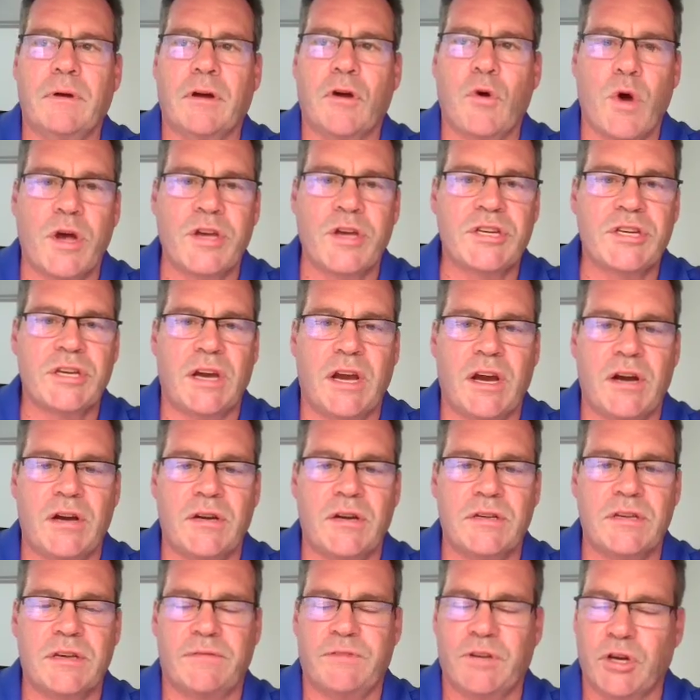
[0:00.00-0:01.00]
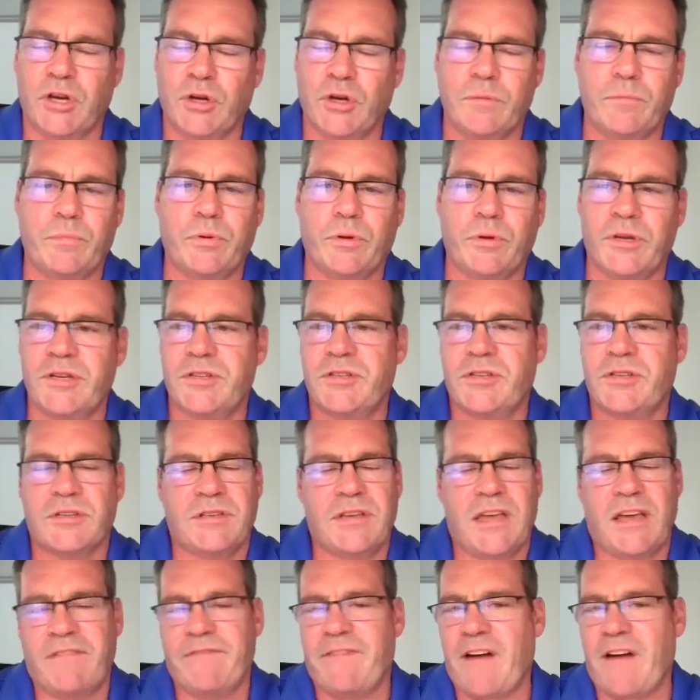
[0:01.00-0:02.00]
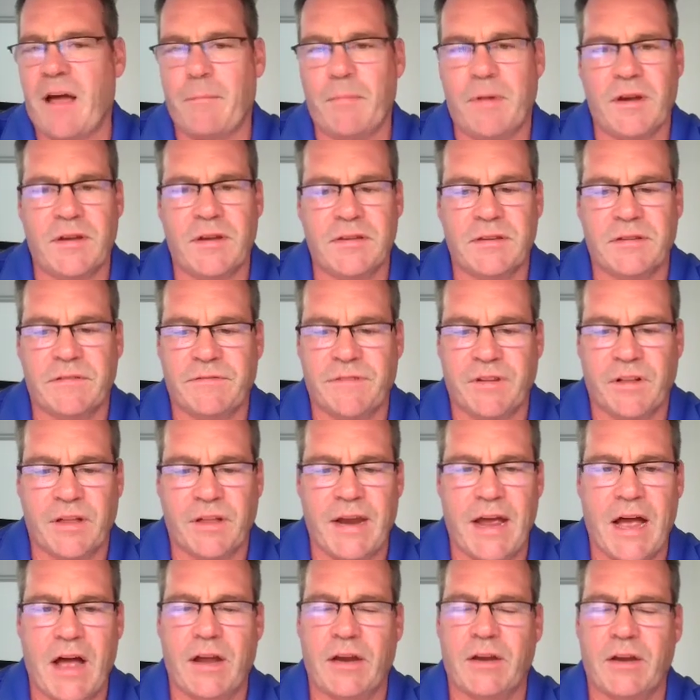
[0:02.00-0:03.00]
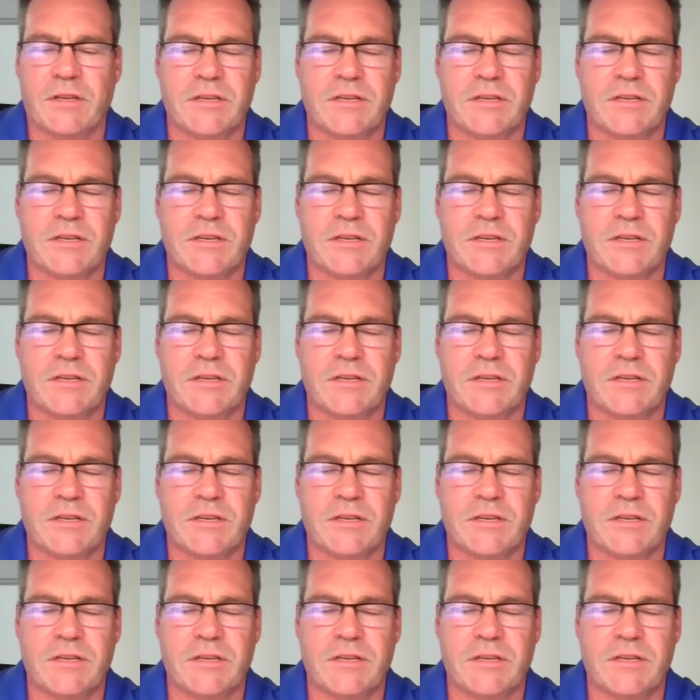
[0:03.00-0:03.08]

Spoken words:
questionnaires. If you could please just take 5 minutes to fill it out.